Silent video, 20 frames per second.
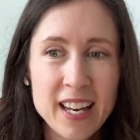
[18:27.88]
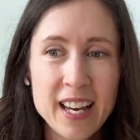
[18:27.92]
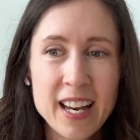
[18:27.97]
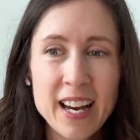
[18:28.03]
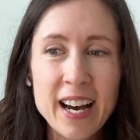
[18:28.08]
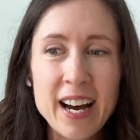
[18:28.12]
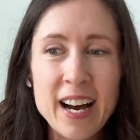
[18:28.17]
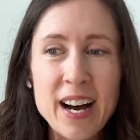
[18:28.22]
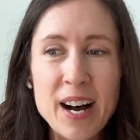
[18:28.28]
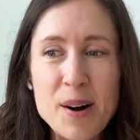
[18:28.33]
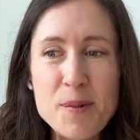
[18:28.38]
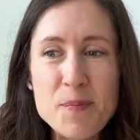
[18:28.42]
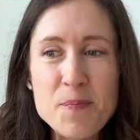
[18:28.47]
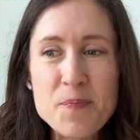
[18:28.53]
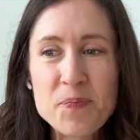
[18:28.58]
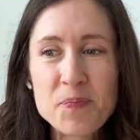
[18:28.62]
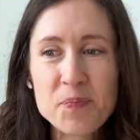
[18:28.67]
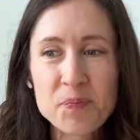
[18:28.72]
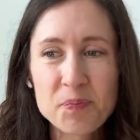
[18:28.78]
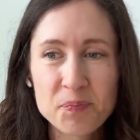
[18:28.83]

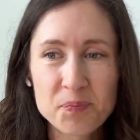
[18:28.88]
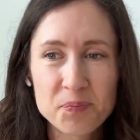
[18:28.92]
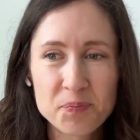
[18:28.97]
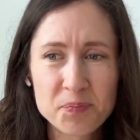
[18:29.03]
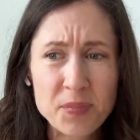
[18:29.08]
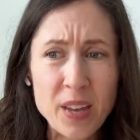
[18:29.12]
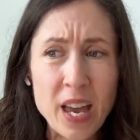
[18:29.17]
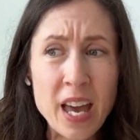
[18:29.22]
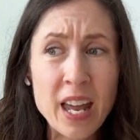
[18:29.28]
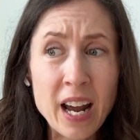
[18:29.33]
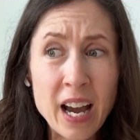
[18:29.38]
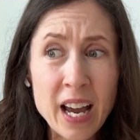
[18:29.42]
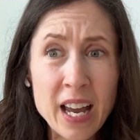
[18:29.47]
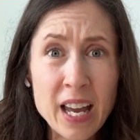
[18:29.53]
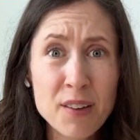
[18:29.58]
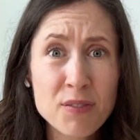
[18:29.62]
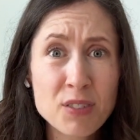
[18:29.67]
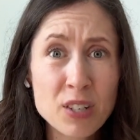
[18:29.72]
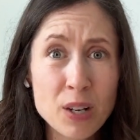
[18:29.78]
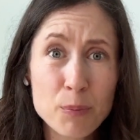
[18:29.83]
And I
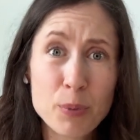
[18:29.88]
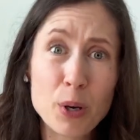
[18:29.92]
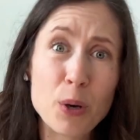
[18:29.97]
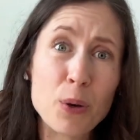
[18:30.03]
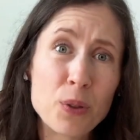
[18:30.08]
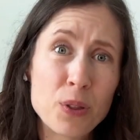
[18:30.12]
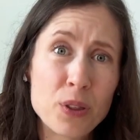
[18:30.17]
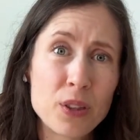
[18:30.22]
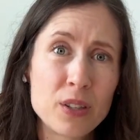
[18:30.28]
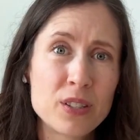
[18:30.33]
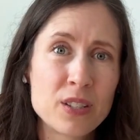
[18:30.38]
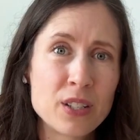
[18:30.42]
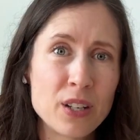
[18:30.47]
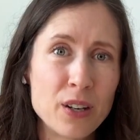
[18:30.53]
have done both.